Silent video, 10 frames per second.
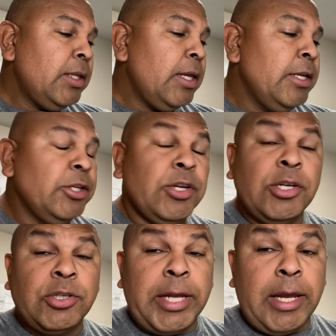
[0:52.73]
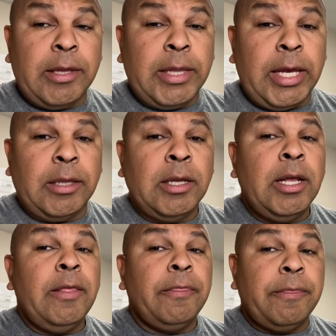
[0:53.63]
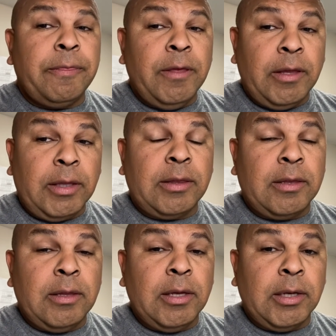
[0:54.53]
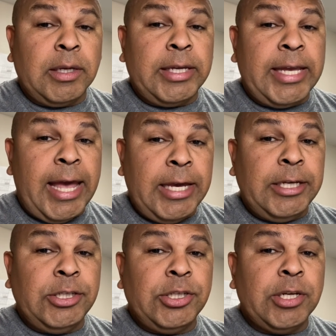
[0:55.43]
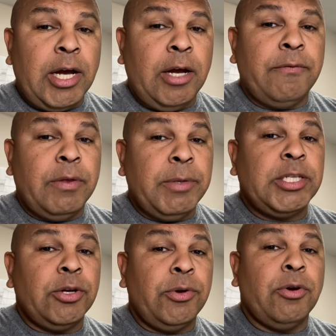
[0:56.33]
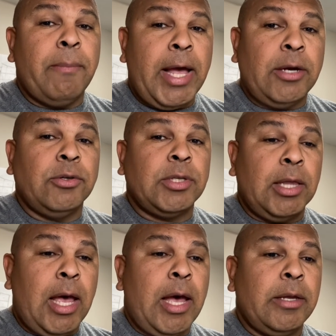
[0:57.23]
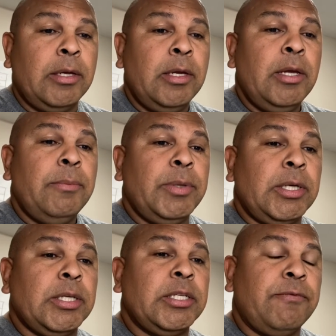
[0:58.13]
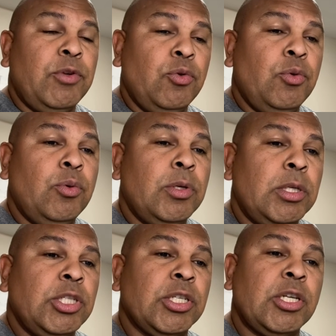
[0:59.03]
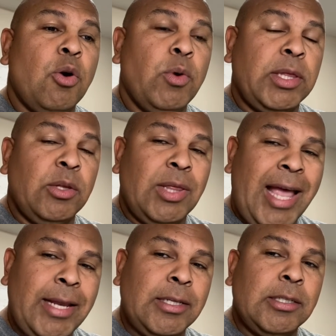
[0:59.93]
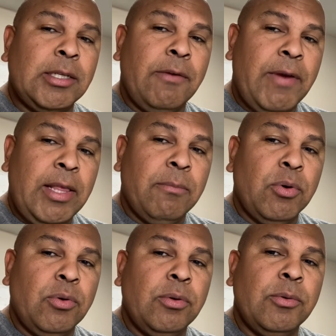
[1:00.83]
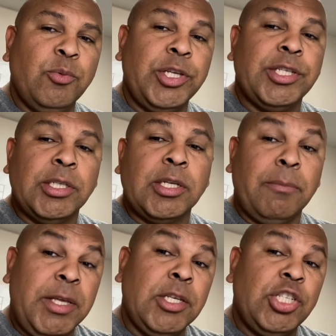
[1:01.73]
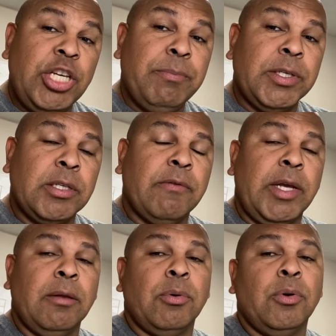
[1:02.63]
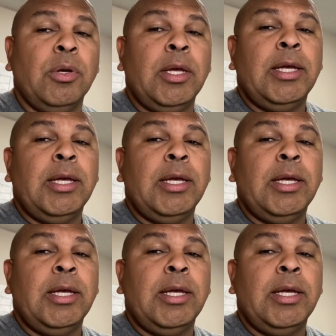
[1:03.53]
I need you to understand that the the gauge of the material matters a lot because if you just go with the lightest available, which is going to be the cheapest available.